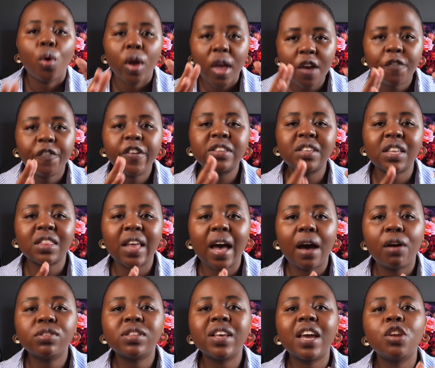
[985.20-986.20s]
If it's
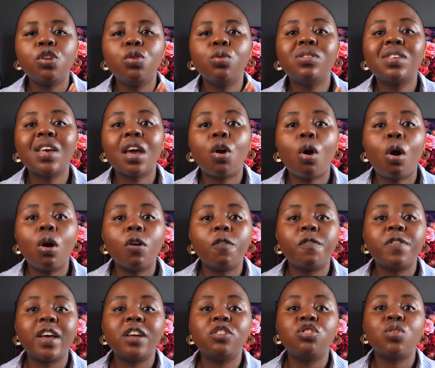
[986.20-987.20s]
1,000, you take all
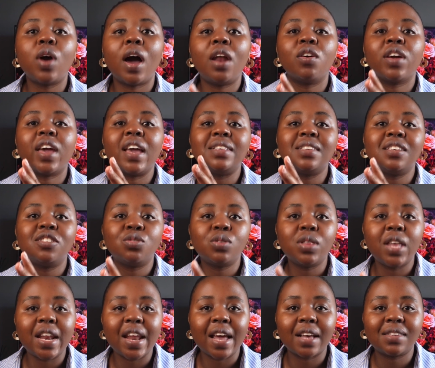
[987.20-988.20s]
of that, you allocate it
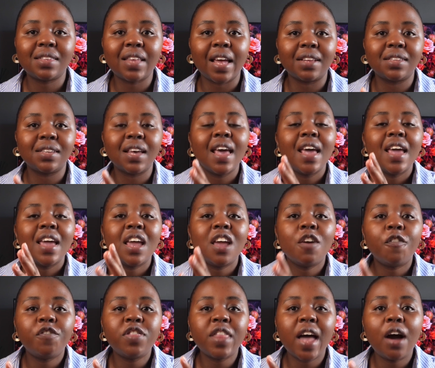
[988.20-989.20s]
to the next debt.
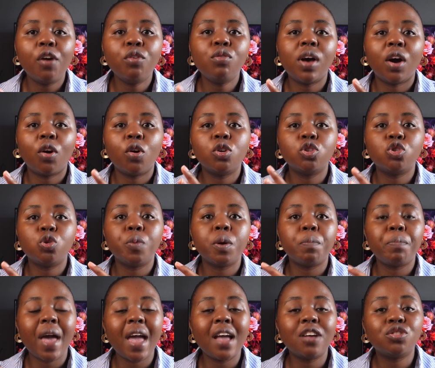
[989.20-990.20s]
If now you are going to be
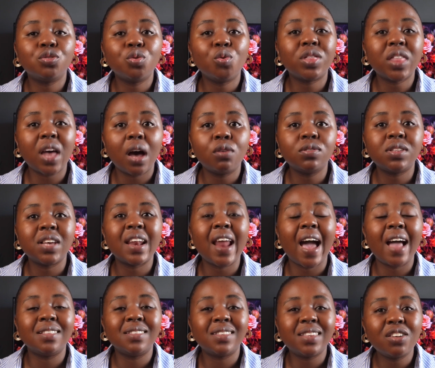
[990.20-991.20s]
paying 2,000
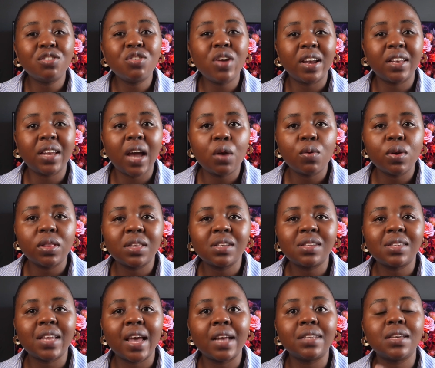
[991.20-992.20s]
until you are done with
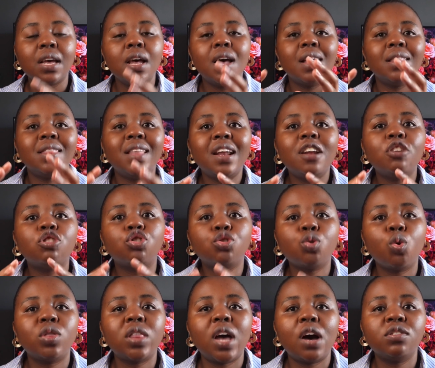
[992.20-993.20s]
this debt, that is
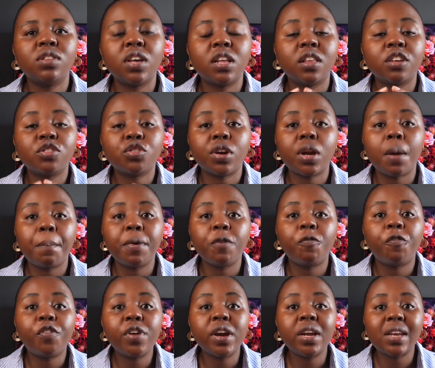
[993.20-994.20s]
2,000 that's going to be
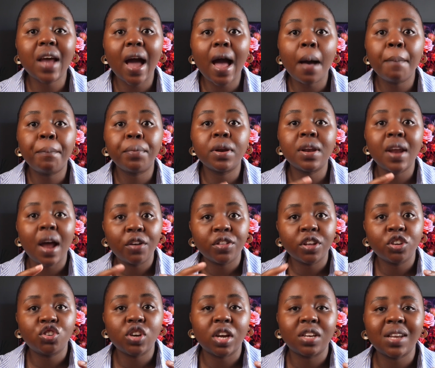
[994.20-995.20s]
freed up now
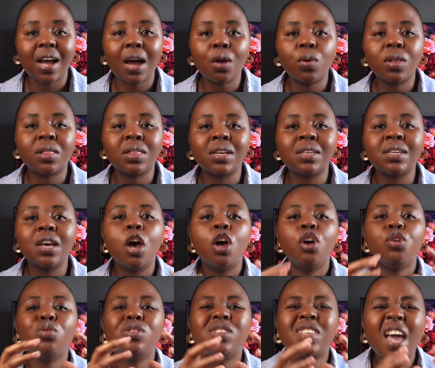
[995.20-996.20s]
that you're done with it.
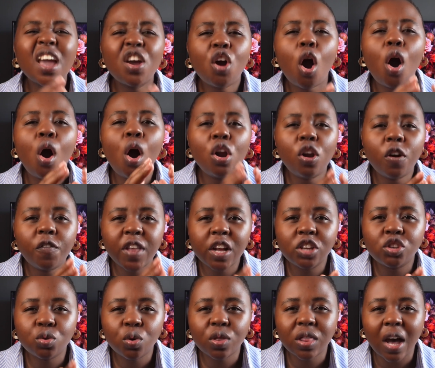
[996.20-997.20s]
You take all of
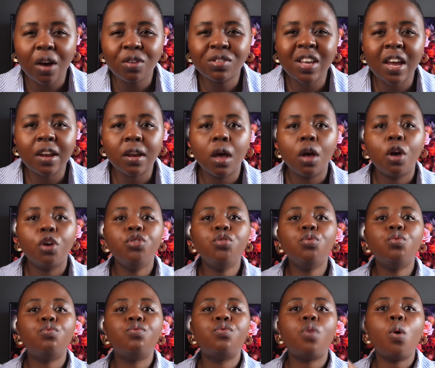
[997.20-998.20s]
that 2,000,
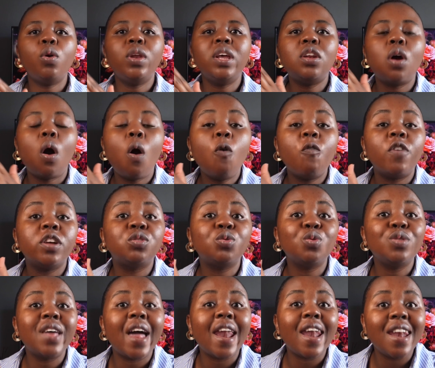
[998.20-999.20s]
you roll it over
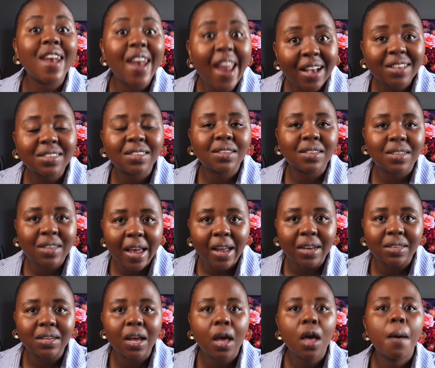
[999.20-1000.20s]
to the next
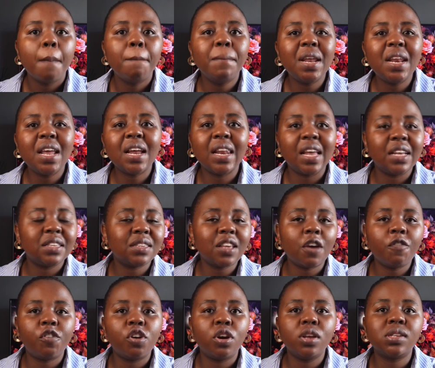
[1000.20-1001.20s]
debt. Meaning, let's
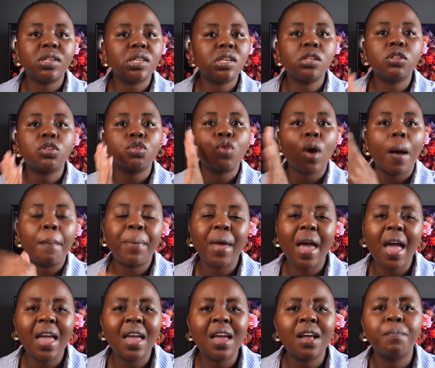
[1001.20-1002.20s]
say, for instance, you are
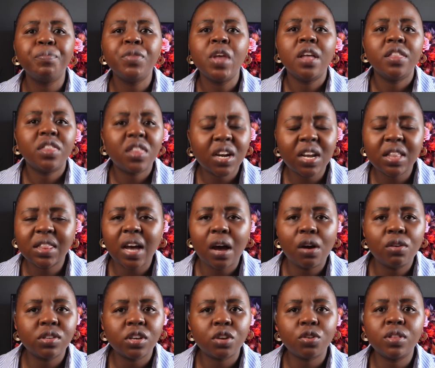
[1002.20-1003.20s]
paying
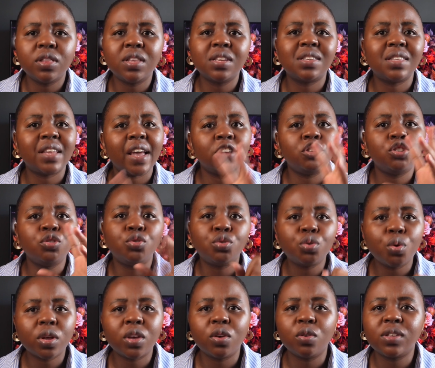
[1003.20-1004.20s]
3,000 on this debt.
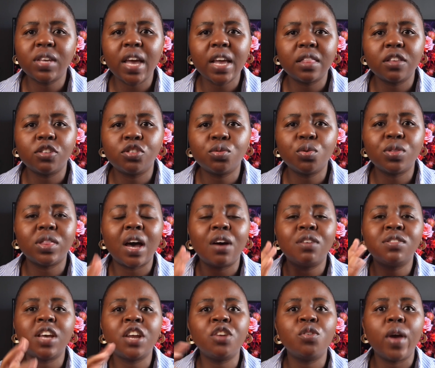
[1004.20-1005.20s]
You take this
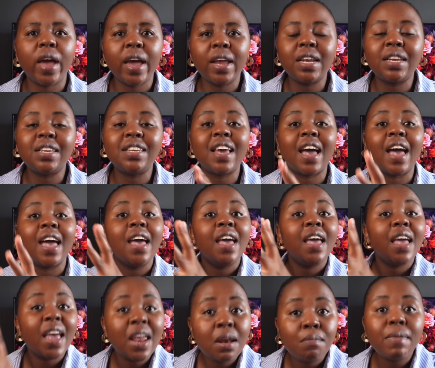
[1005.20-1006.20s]
2,000, you add it here.
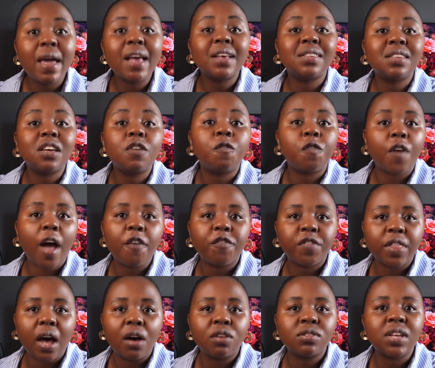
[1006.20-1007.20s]
It makes it
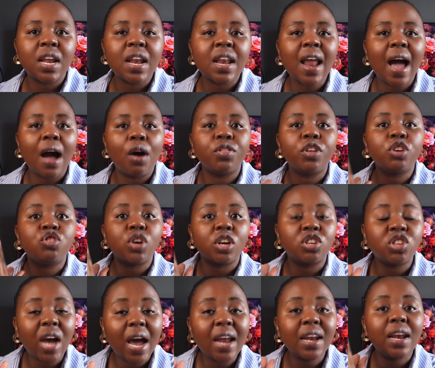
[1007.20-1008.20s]
5,000 now that
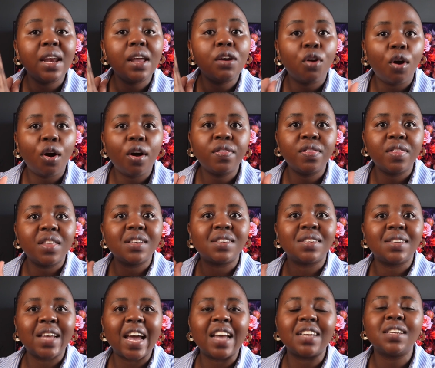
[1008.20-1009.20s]
you're channeling on this
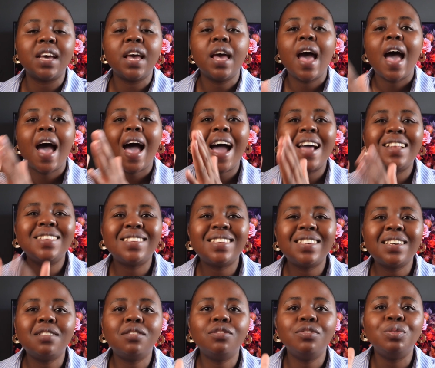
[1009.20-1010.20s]
debt
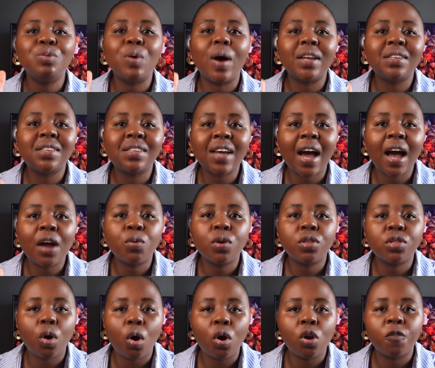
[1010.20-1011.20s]
until you are done
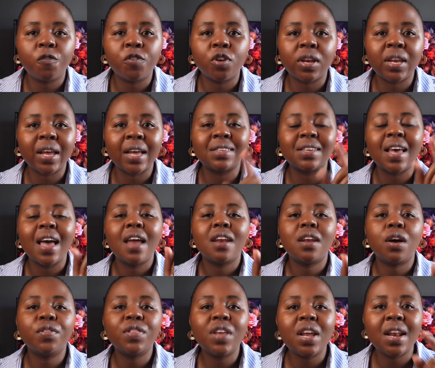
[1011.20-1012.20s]
with all of your debts.
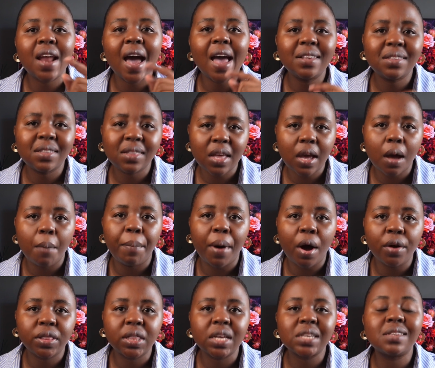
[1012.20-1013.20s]
Now, the nice thing
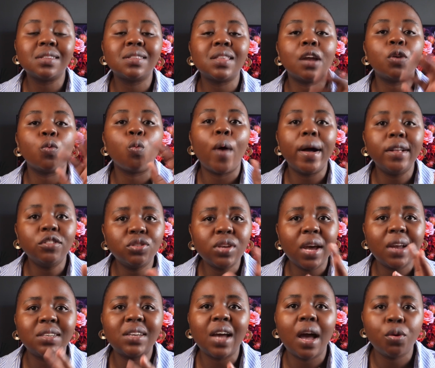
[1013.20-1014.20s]
about this is that once
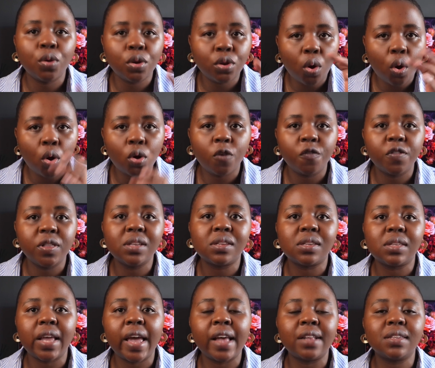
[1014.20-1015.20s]
you're done with all of these
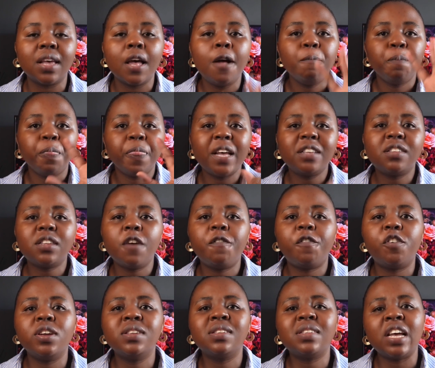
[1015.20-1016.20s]
debts, let's say,
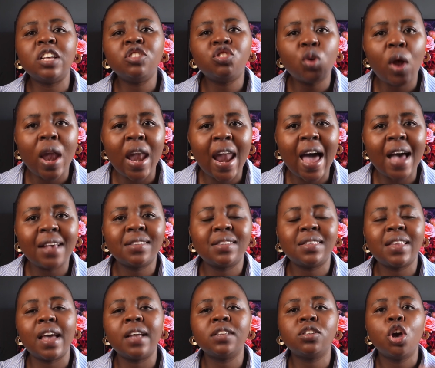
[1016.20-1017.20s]
for instance, your
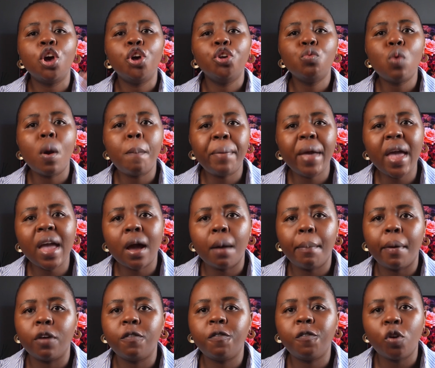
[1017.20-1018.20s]
last debt, you were paying
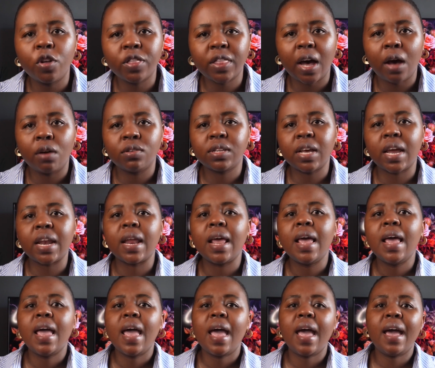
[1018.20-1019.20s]
about 4,000,
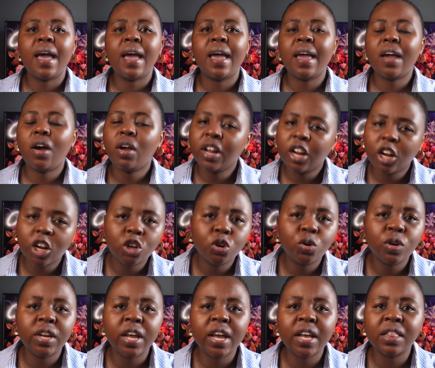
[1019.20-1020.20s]

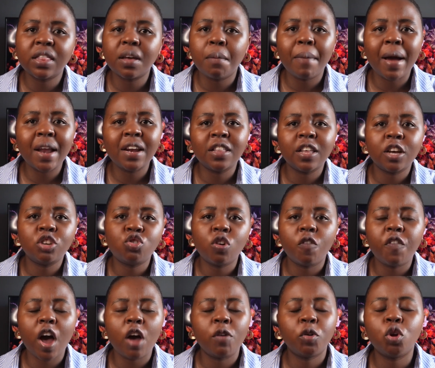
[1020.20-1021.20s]
including the money that you
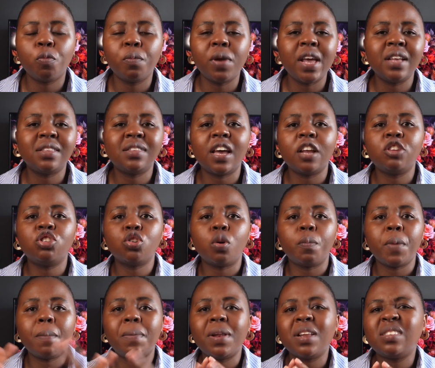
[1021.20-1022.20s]
have accumulated. So
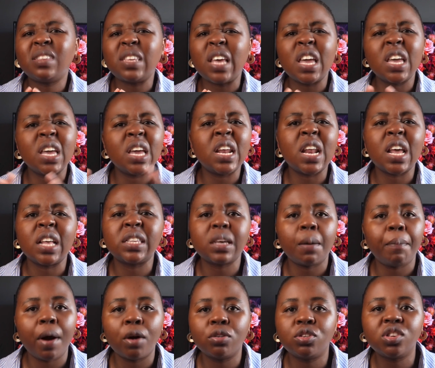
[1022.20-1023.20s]
maybe let's say it's
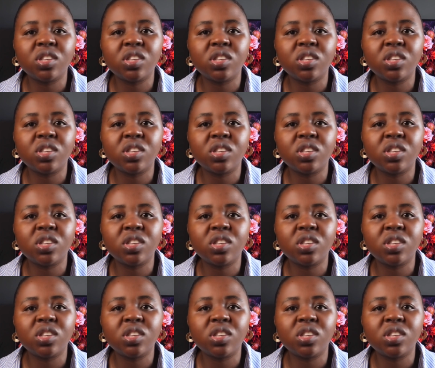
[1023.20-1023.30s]
about